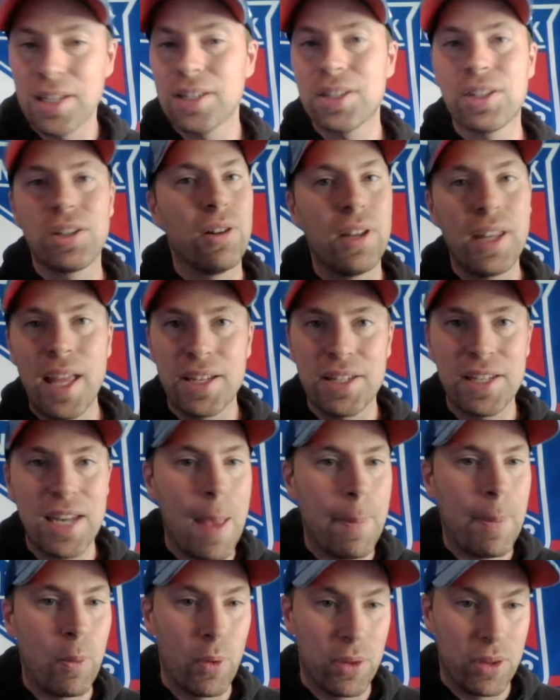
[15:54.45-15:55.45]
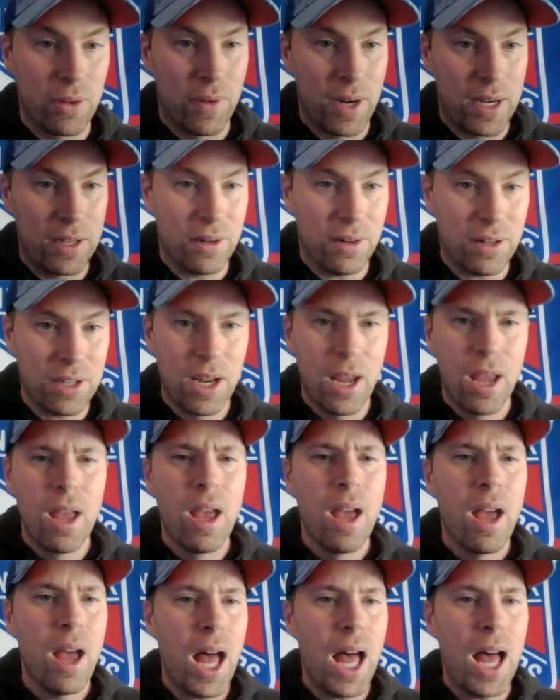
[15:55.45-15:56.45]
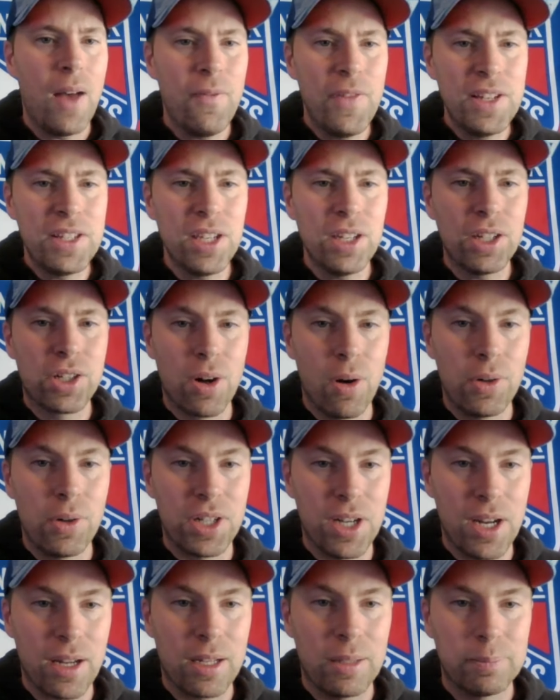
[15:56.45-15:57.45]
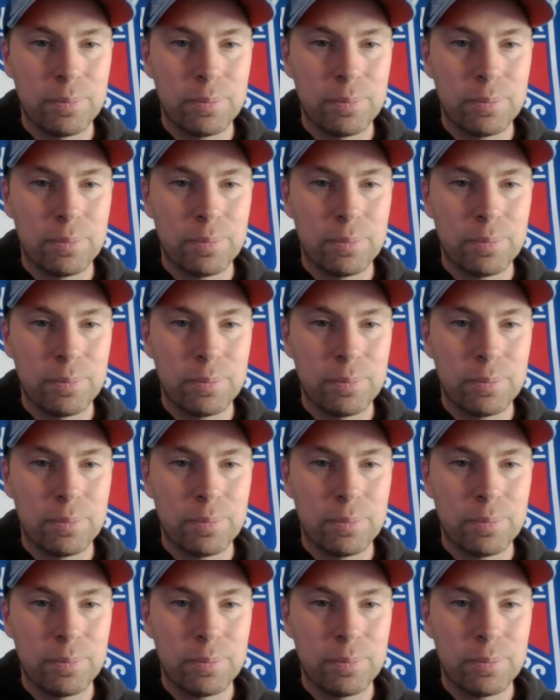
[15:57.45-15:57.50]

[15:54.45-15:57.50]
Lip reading: It certainly hasn't happened with the Rangers. Vincent Trocheck.